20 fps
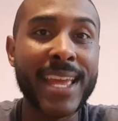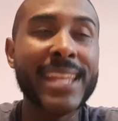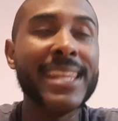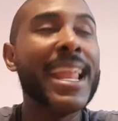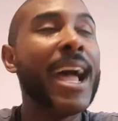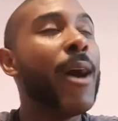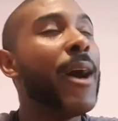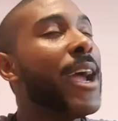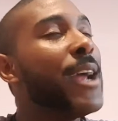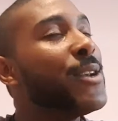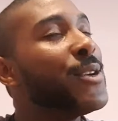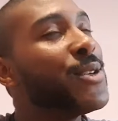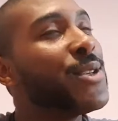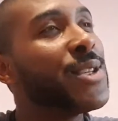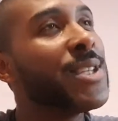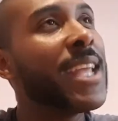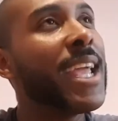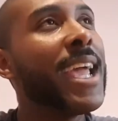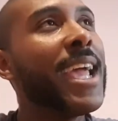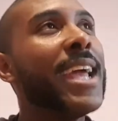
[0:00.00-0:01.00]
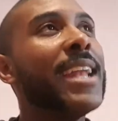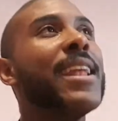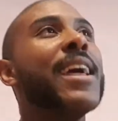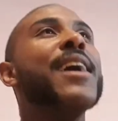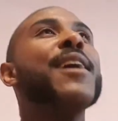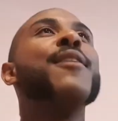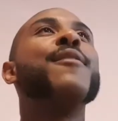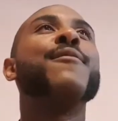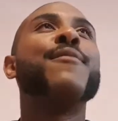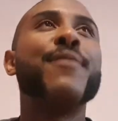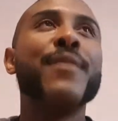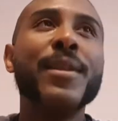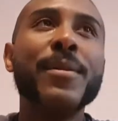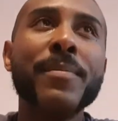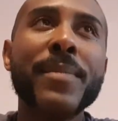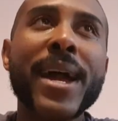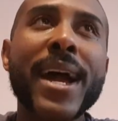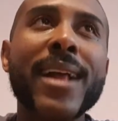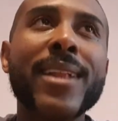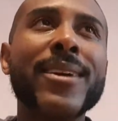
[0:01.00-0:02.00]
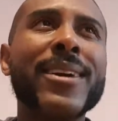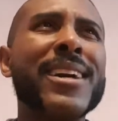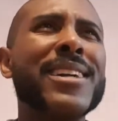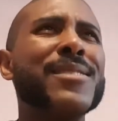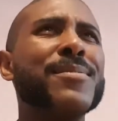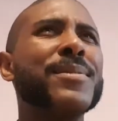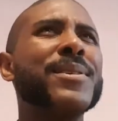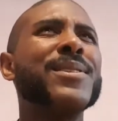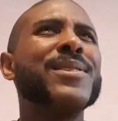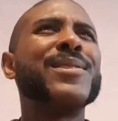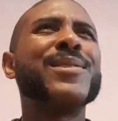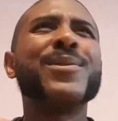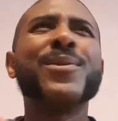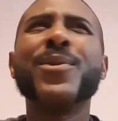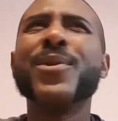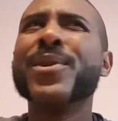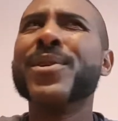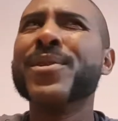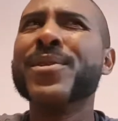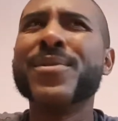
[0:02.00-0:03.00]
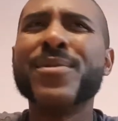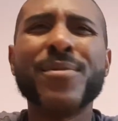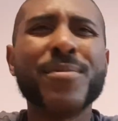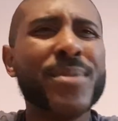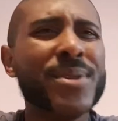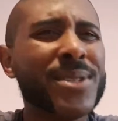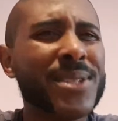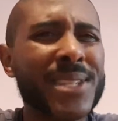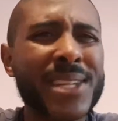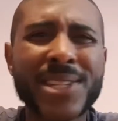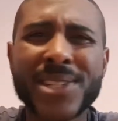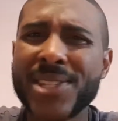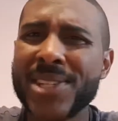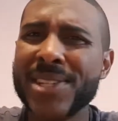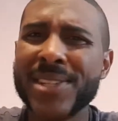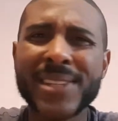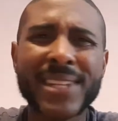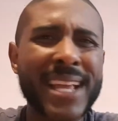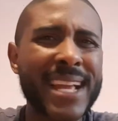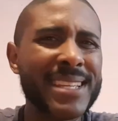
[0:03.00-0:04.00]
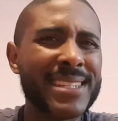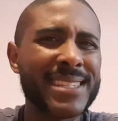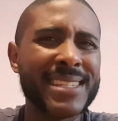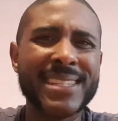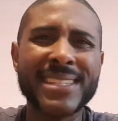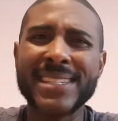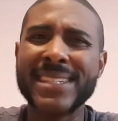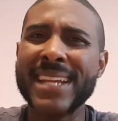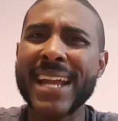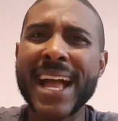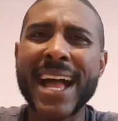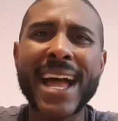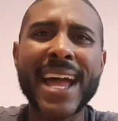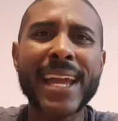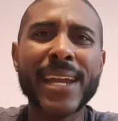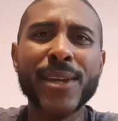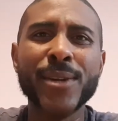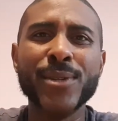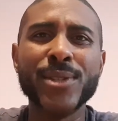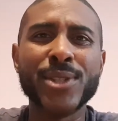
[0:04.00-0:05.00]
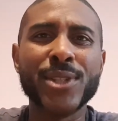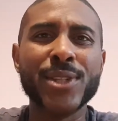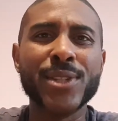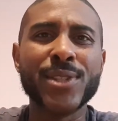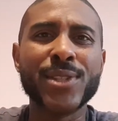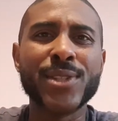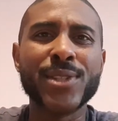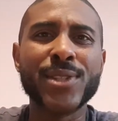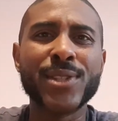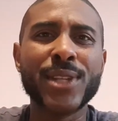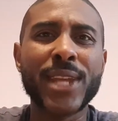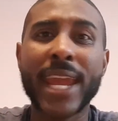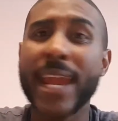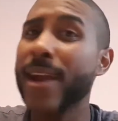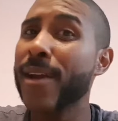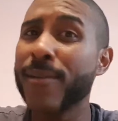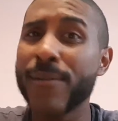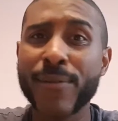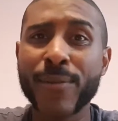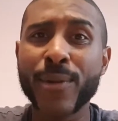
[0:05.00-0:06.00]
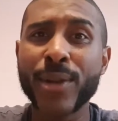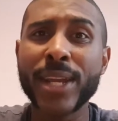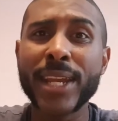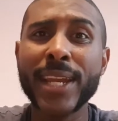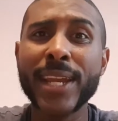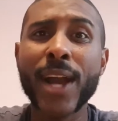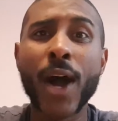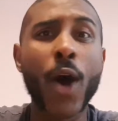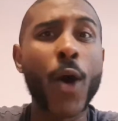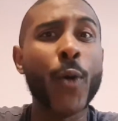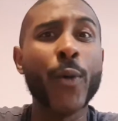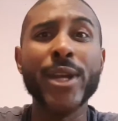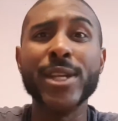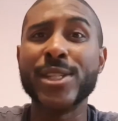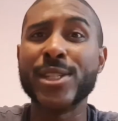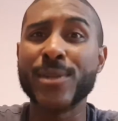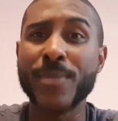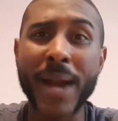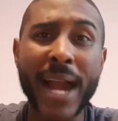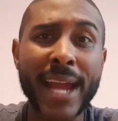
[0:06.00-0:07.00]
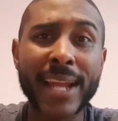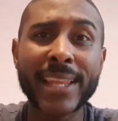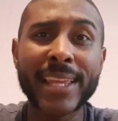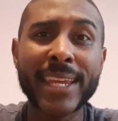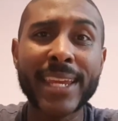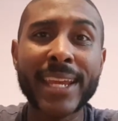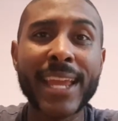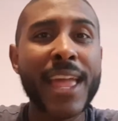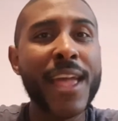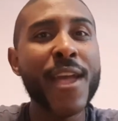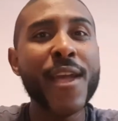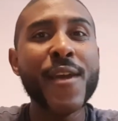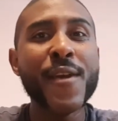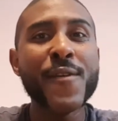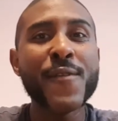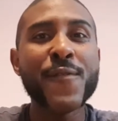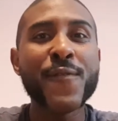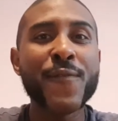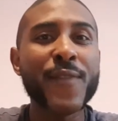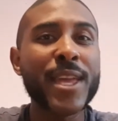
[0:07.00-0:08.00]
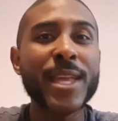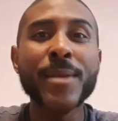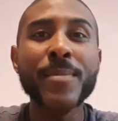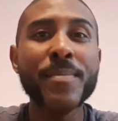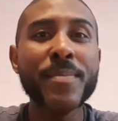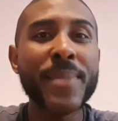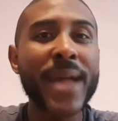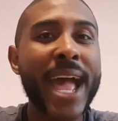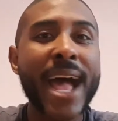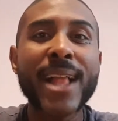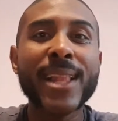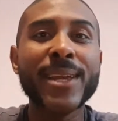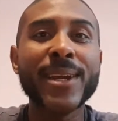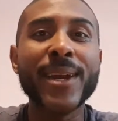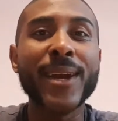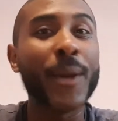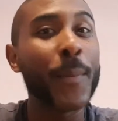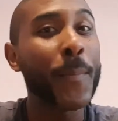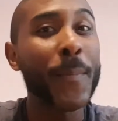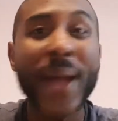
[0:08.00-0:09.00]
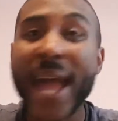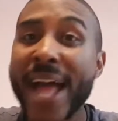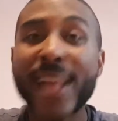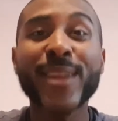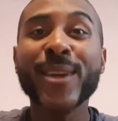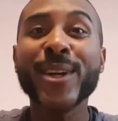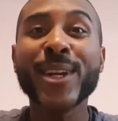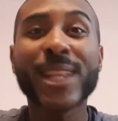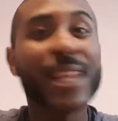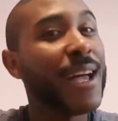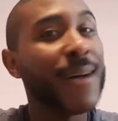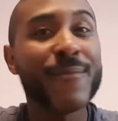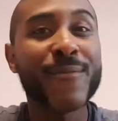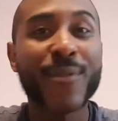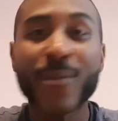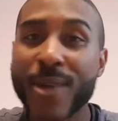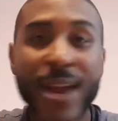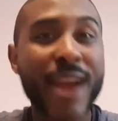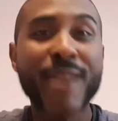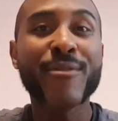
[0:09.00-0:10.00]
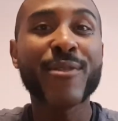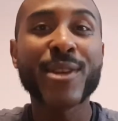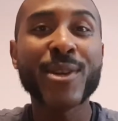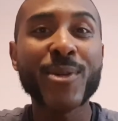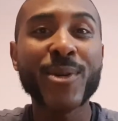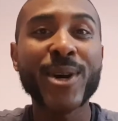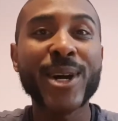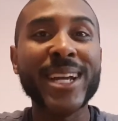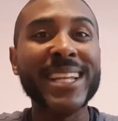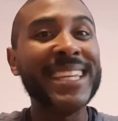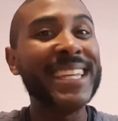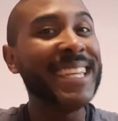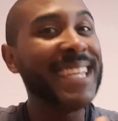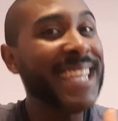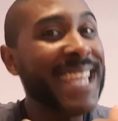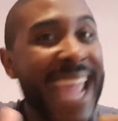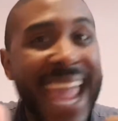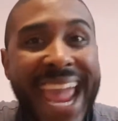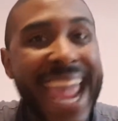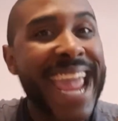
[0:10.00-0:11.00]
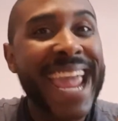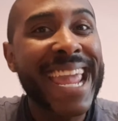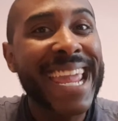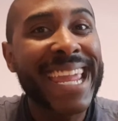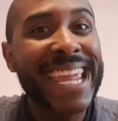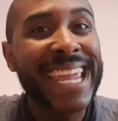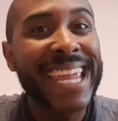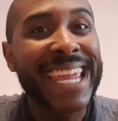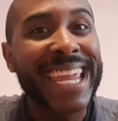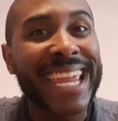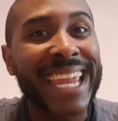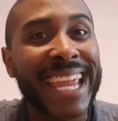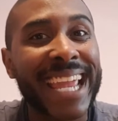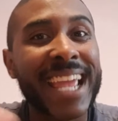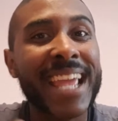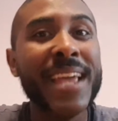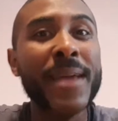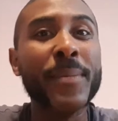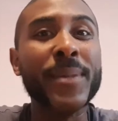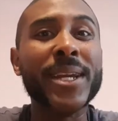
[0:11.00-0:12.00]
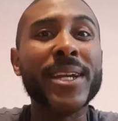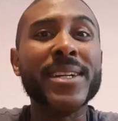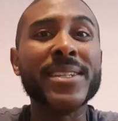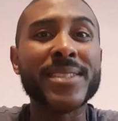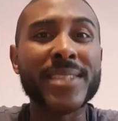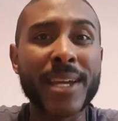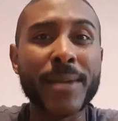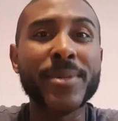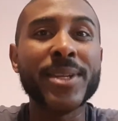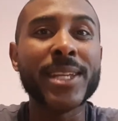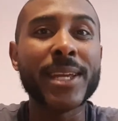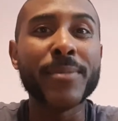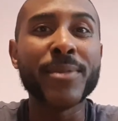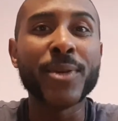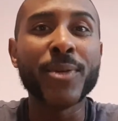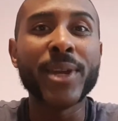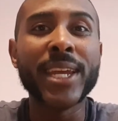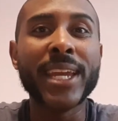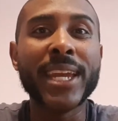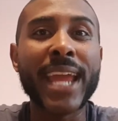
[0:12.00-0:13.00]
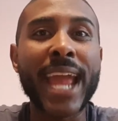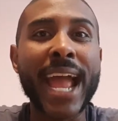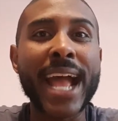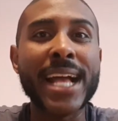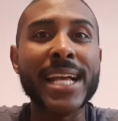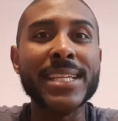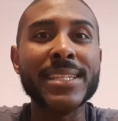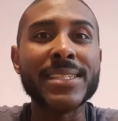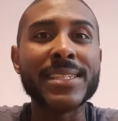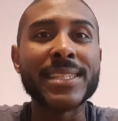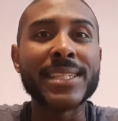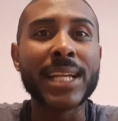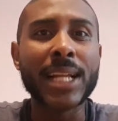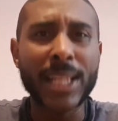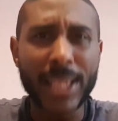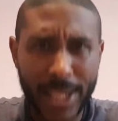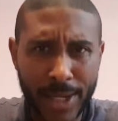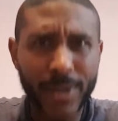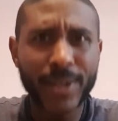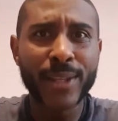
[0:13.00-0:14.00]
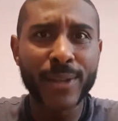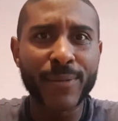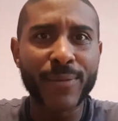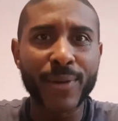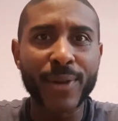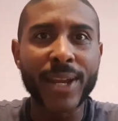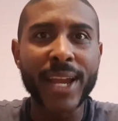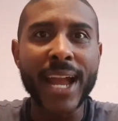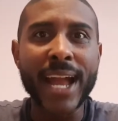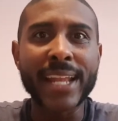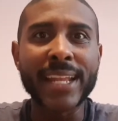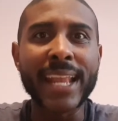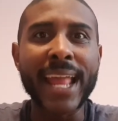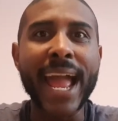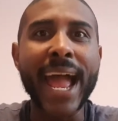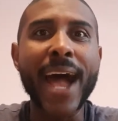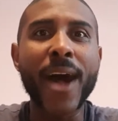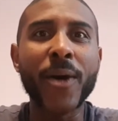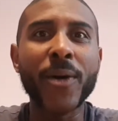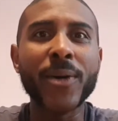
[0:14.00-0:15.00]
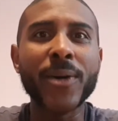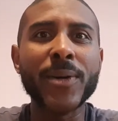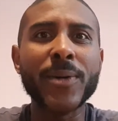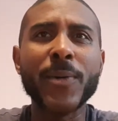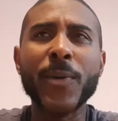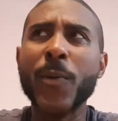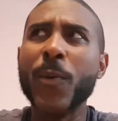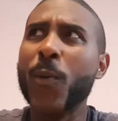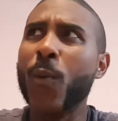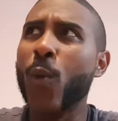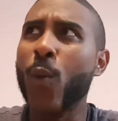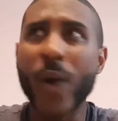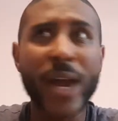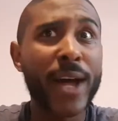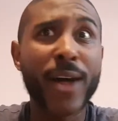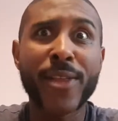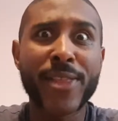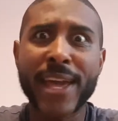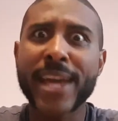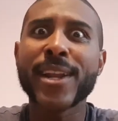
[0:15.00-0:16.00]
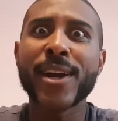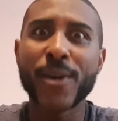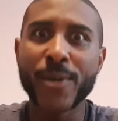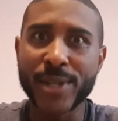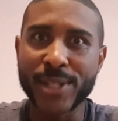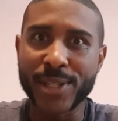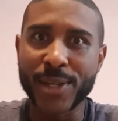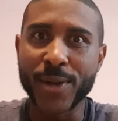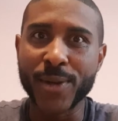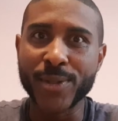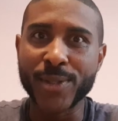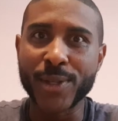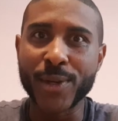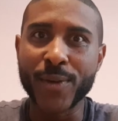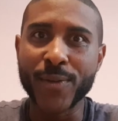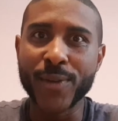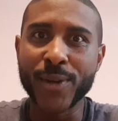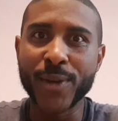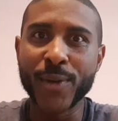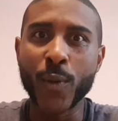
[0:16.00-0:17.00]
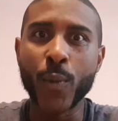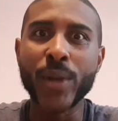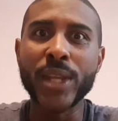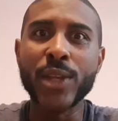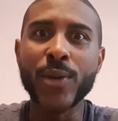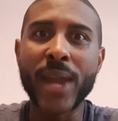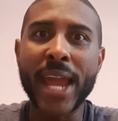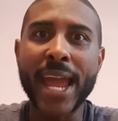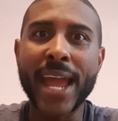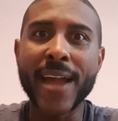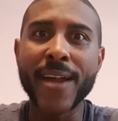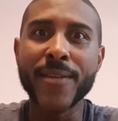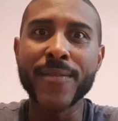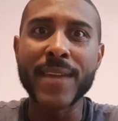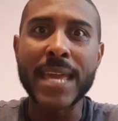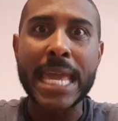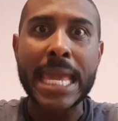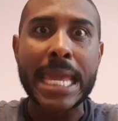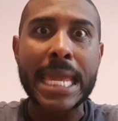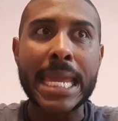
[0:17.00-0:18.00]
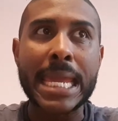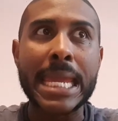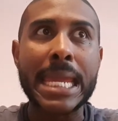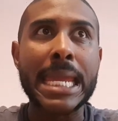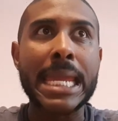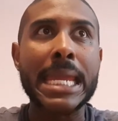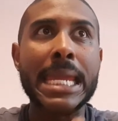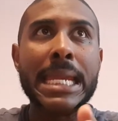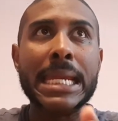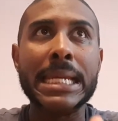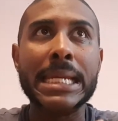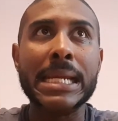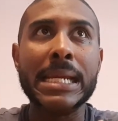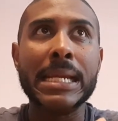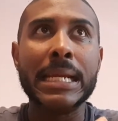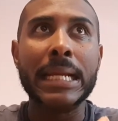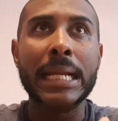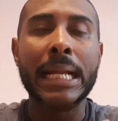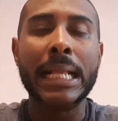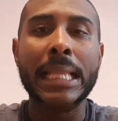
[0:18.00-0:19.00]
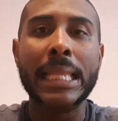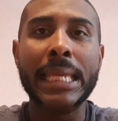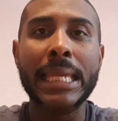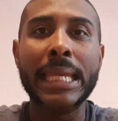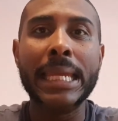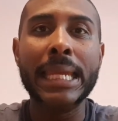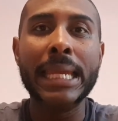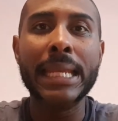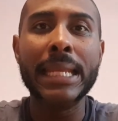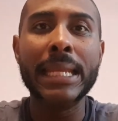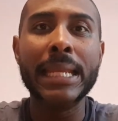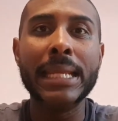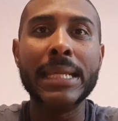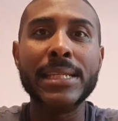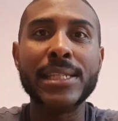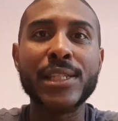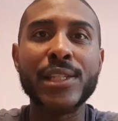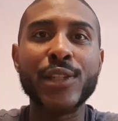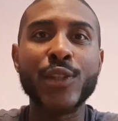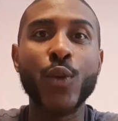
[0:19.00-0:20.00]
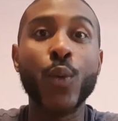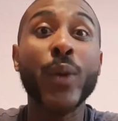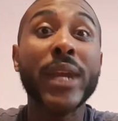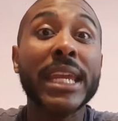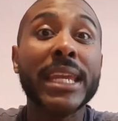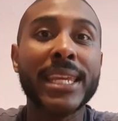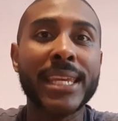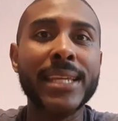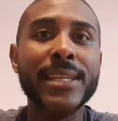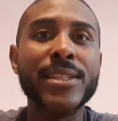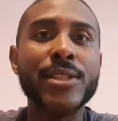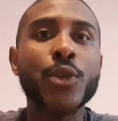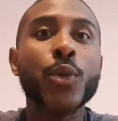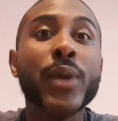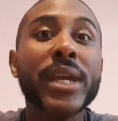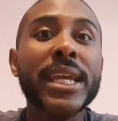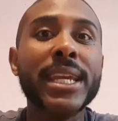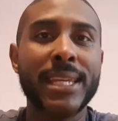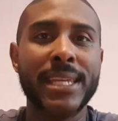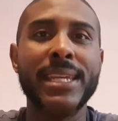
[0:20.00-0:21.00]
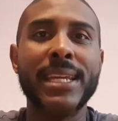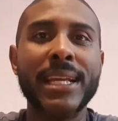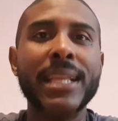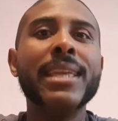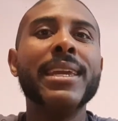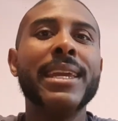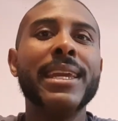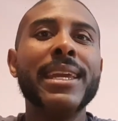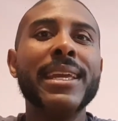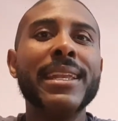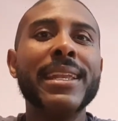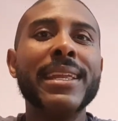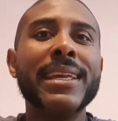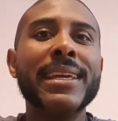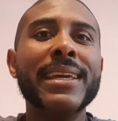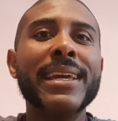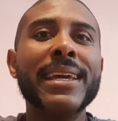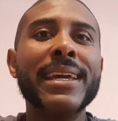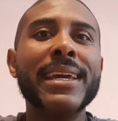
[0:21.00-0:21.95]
Now, I understand Finn Balor has been sort of positioned as this guy who's just carefree, always smiling. Finn Balor, Balor Club for everyone, yay! Because WWE has clearly forgotten how well that always goes over when you have a clean, squeaky clean